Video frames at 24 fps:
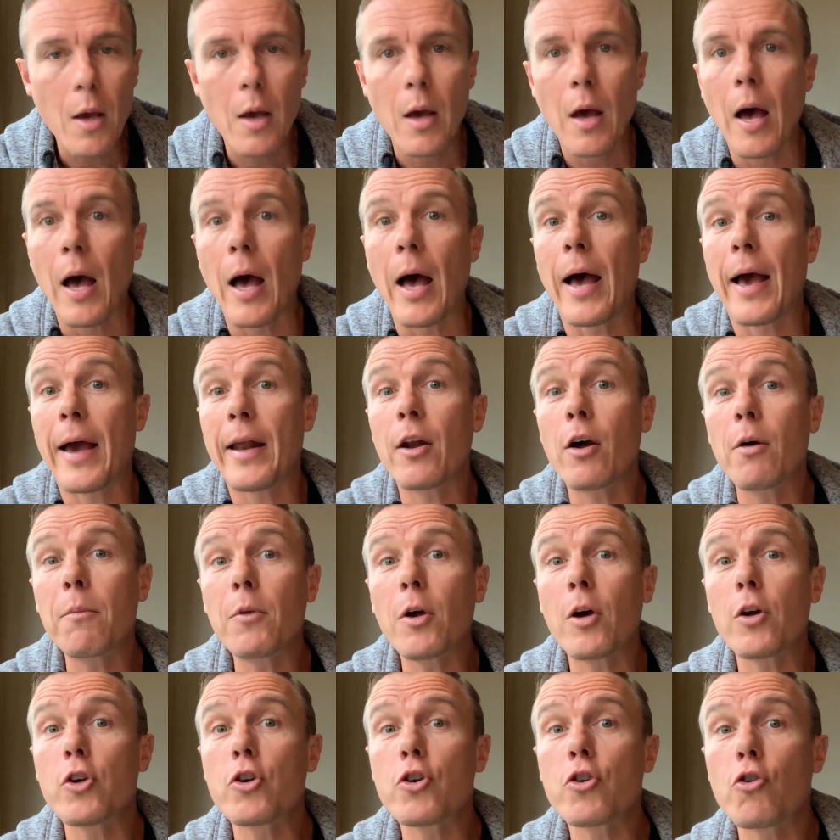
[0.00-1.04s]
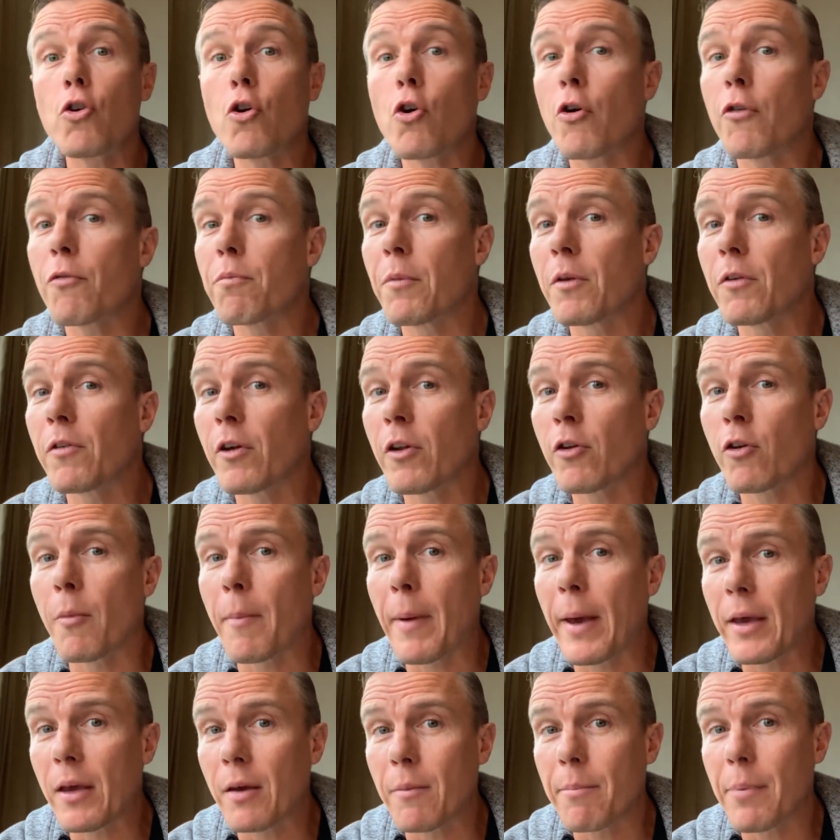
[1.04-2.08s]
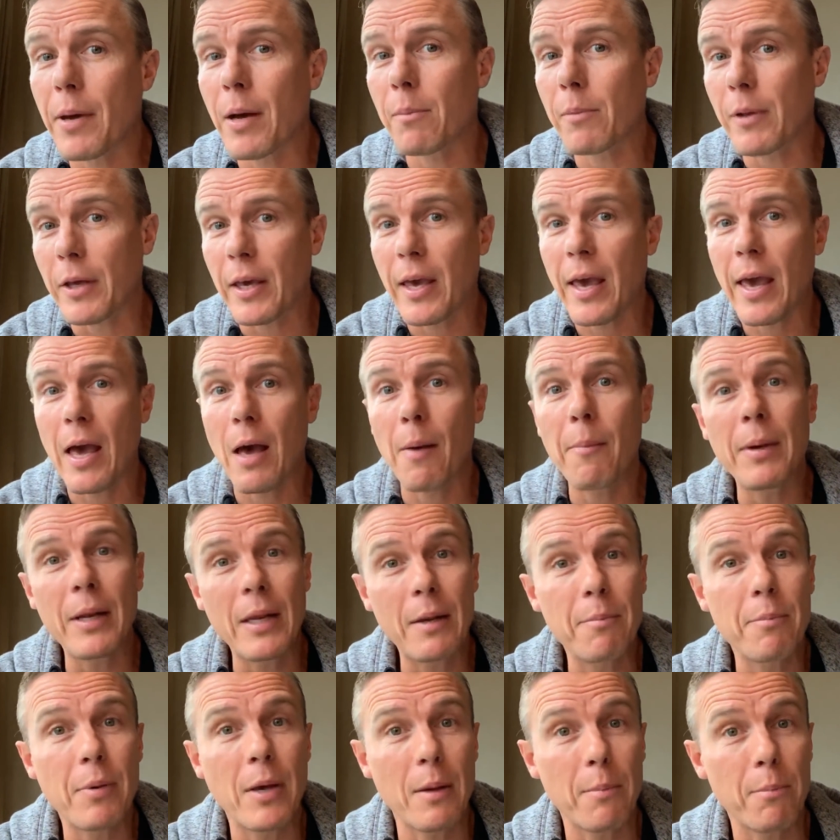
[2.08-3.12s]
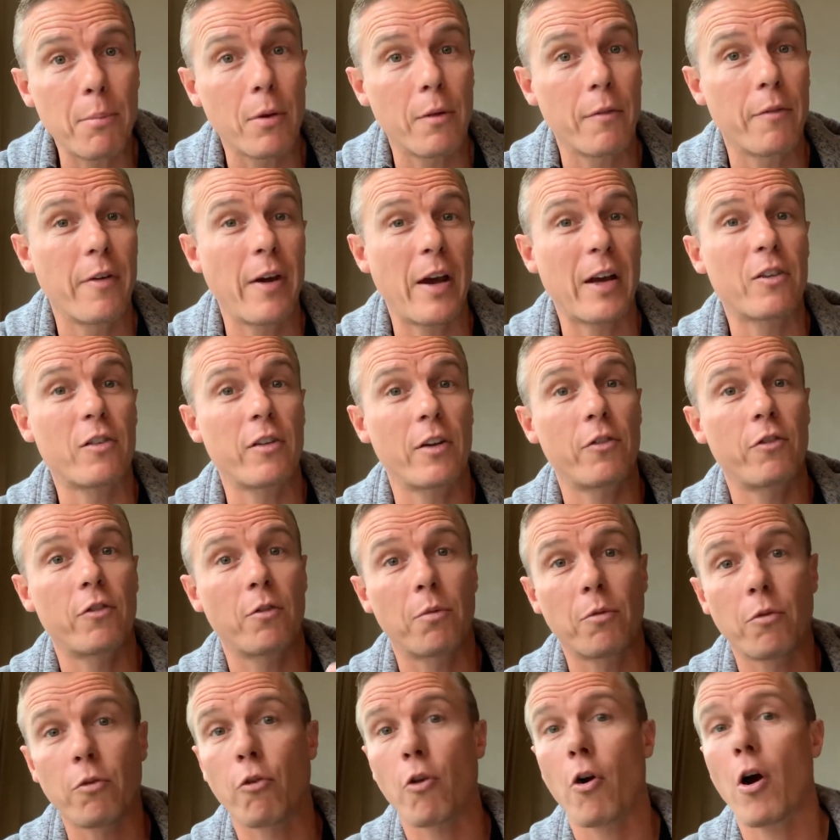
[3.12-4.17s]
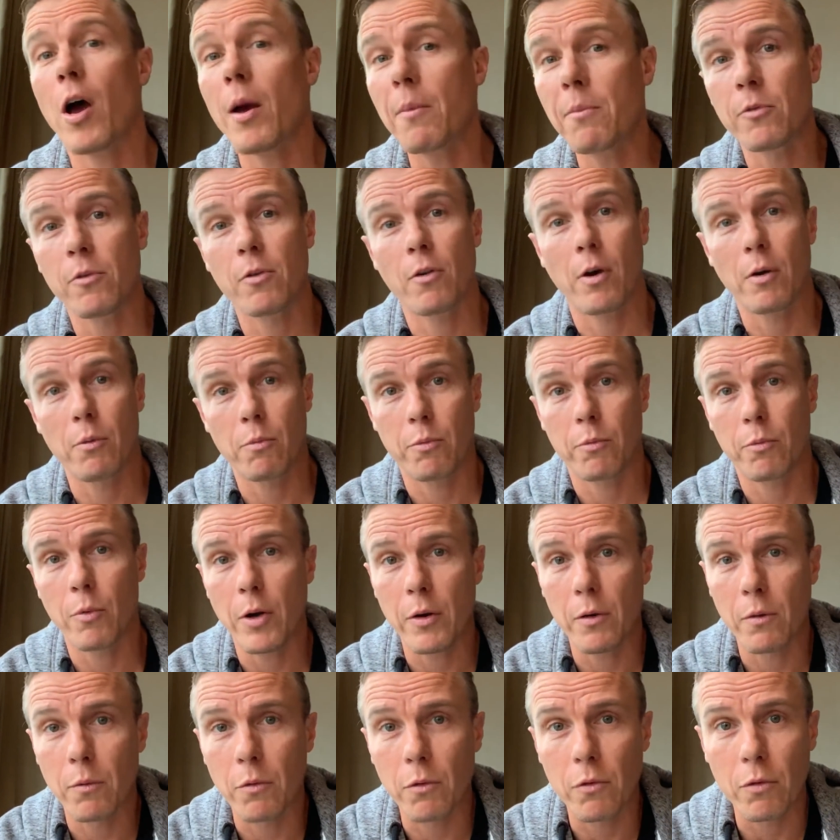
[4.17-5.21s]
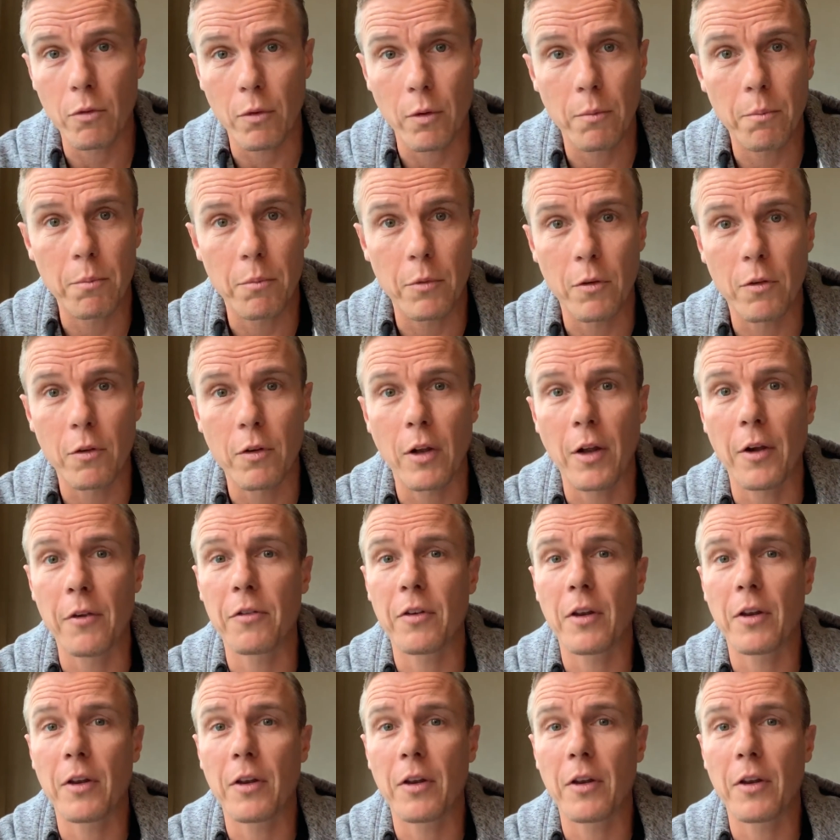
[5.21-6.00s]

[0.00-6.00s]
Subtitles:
And I'm not sure if Mozilla are making public how many people have actually subscribed, so I won't sort of disclose that